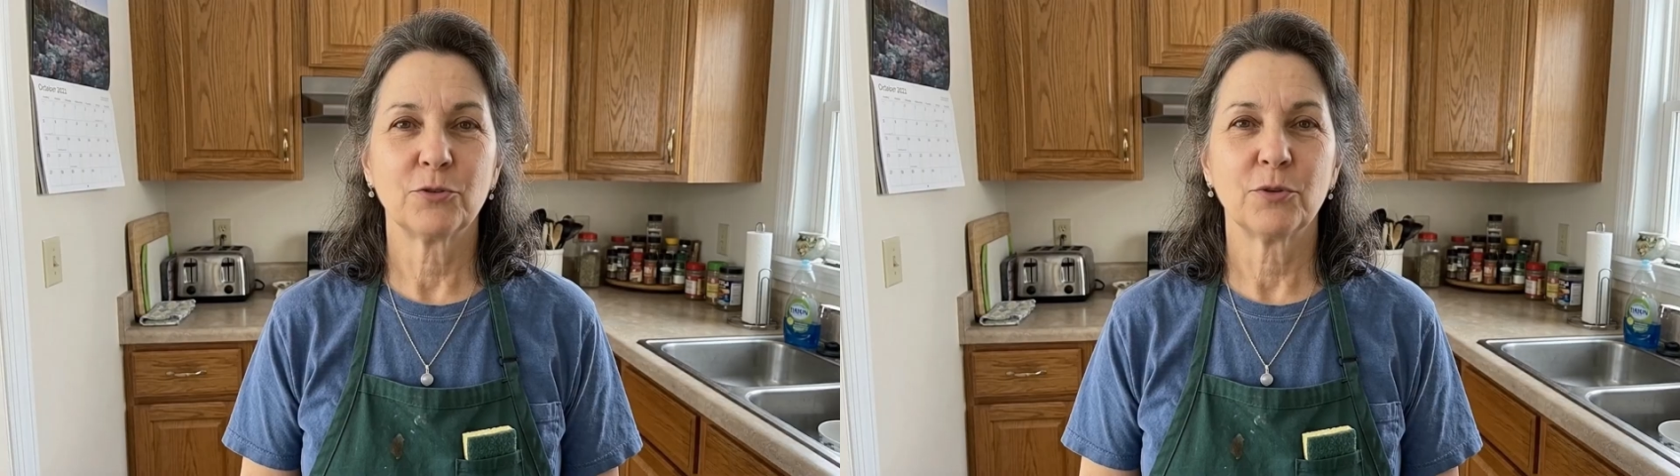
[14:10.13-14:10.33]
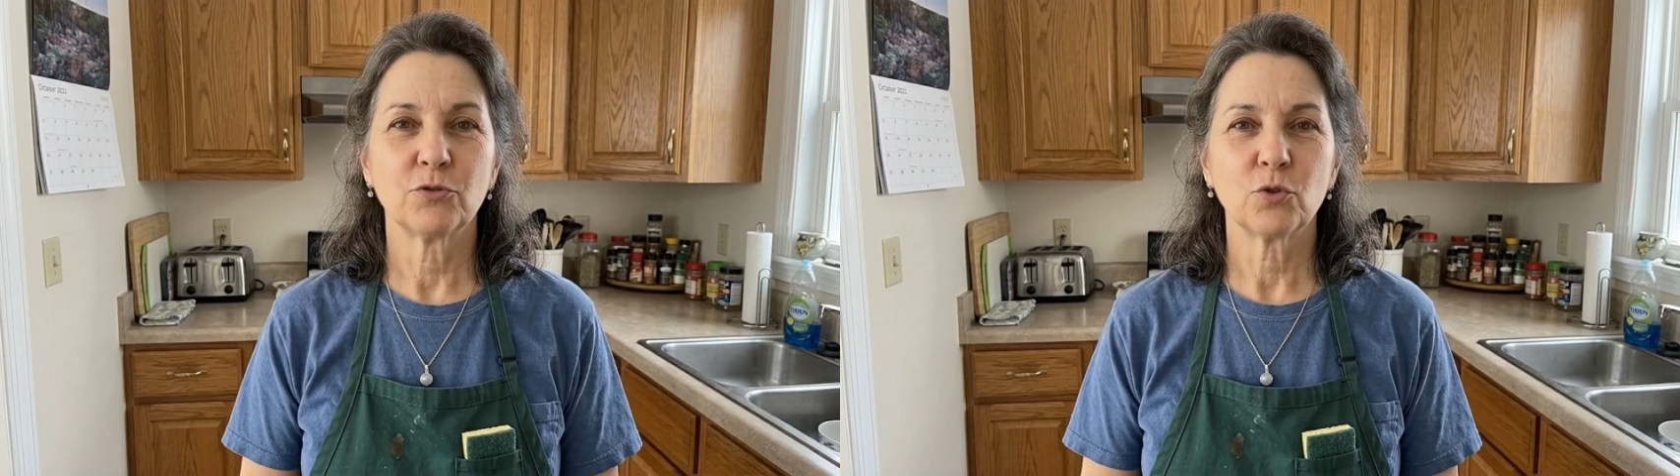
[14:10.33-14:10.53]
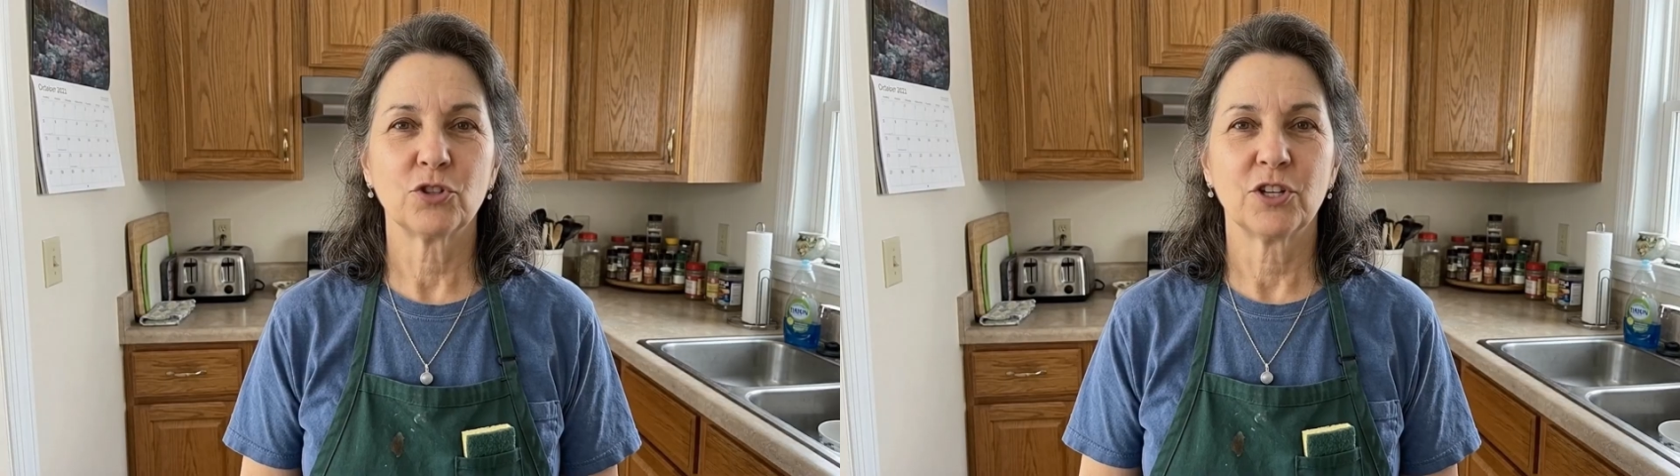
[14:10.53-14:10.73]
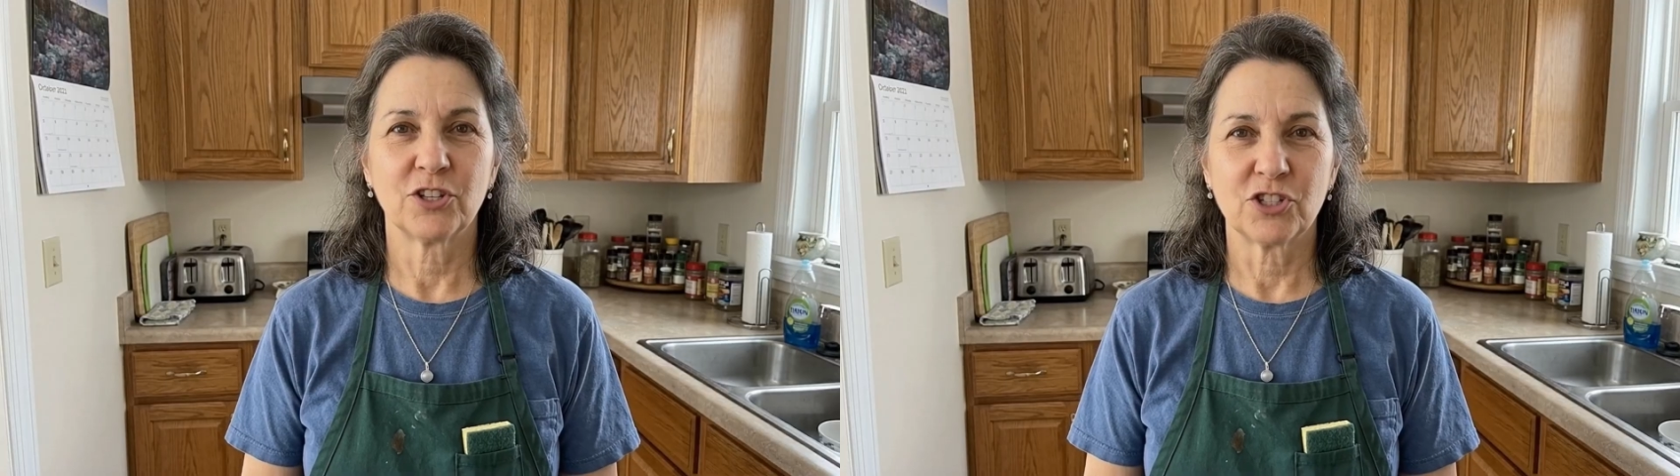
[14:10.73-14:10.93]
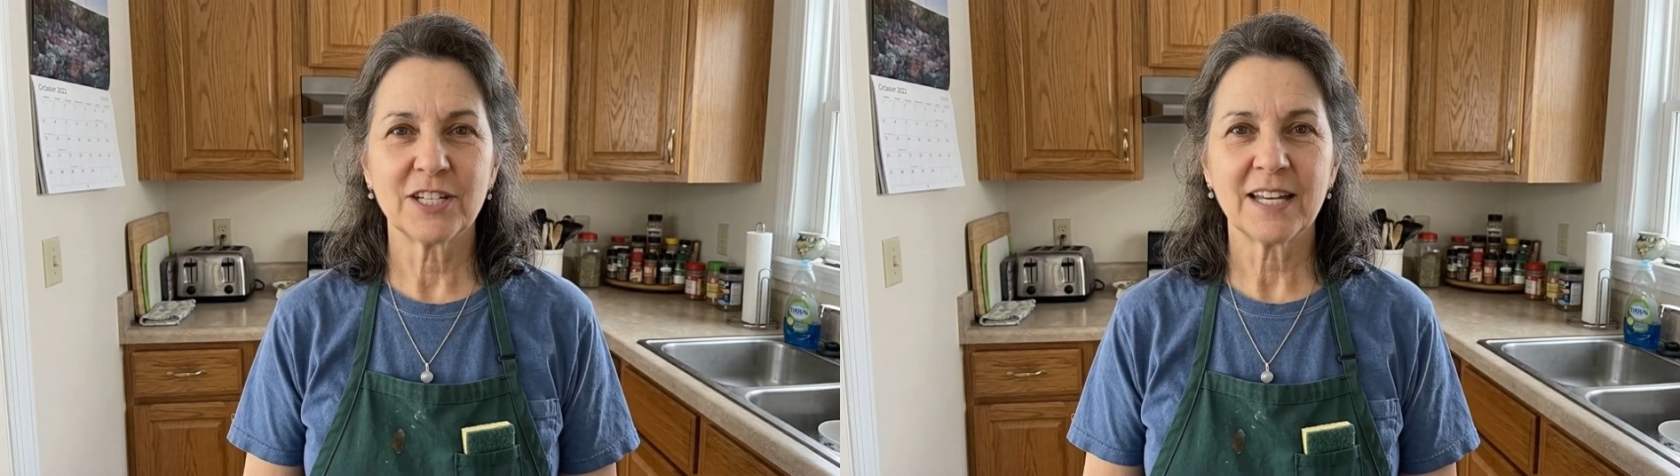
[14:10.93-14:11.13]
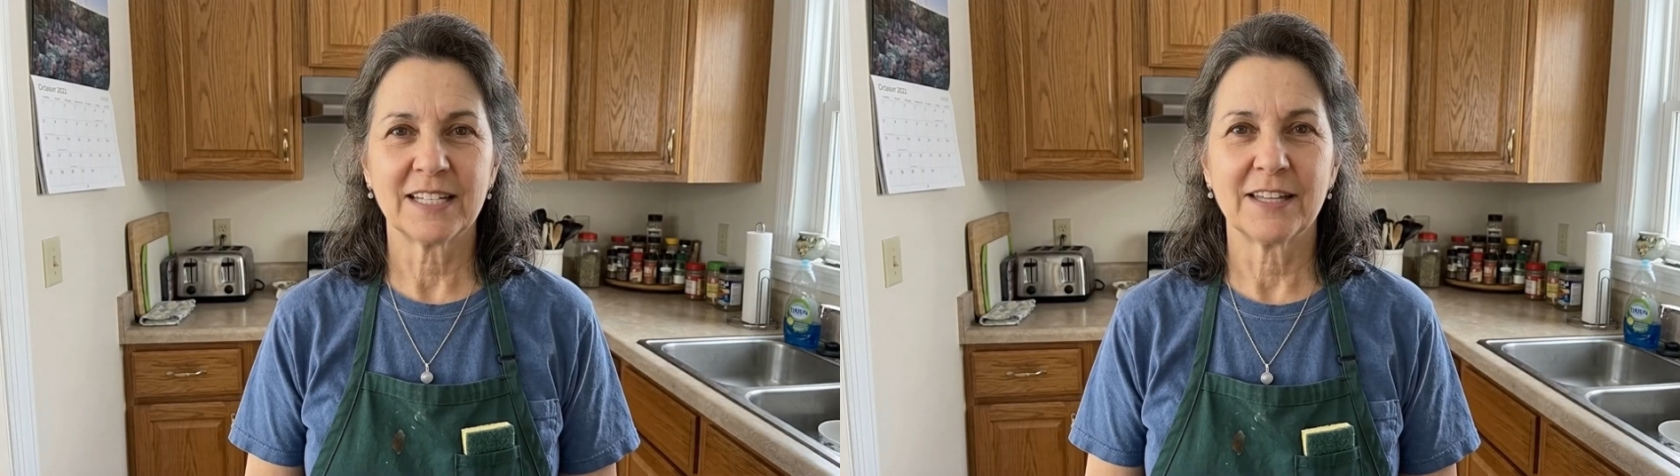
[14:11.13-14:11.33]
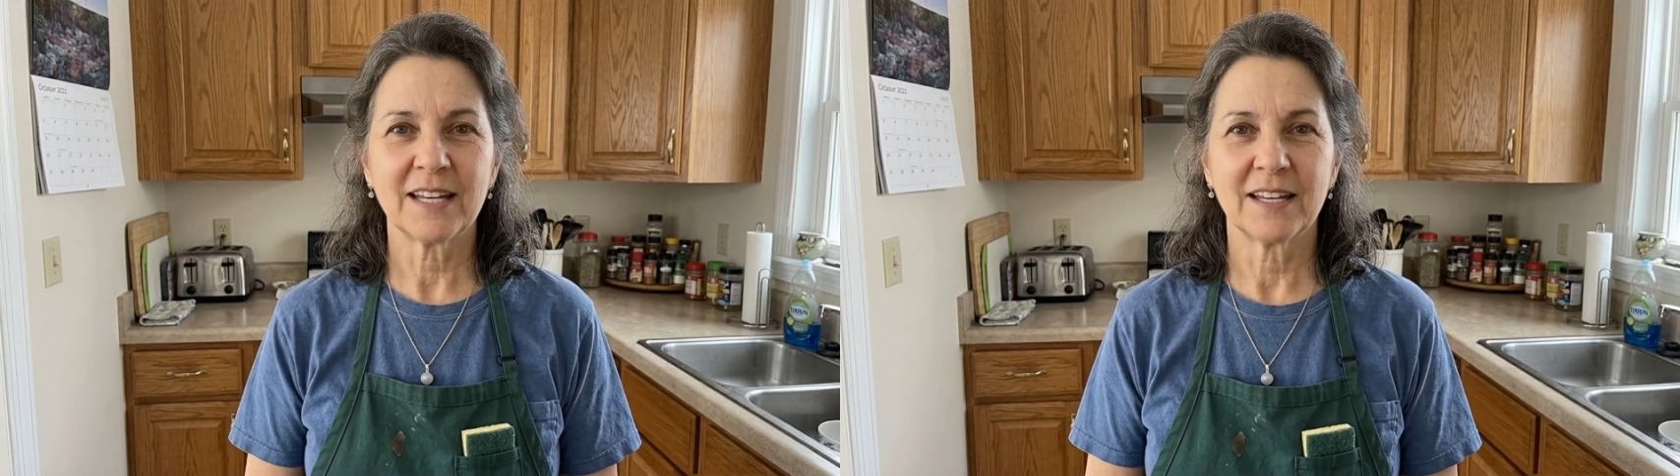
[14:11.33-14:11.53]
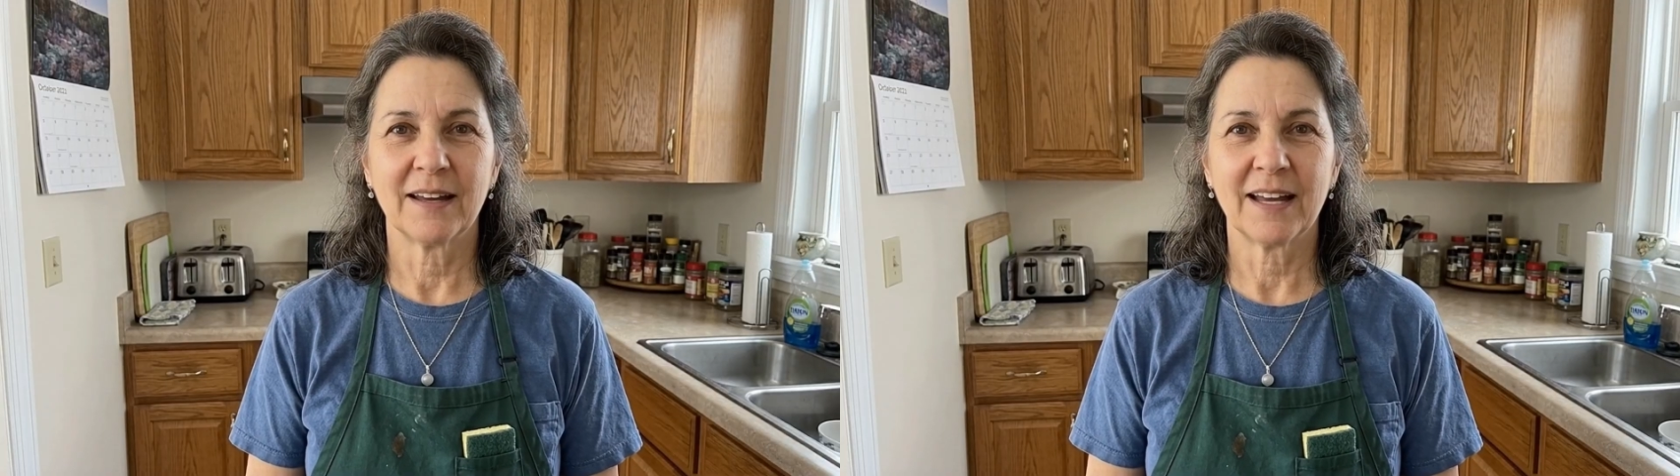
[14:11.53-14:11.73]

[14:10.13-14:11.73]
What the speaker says: before touching anything.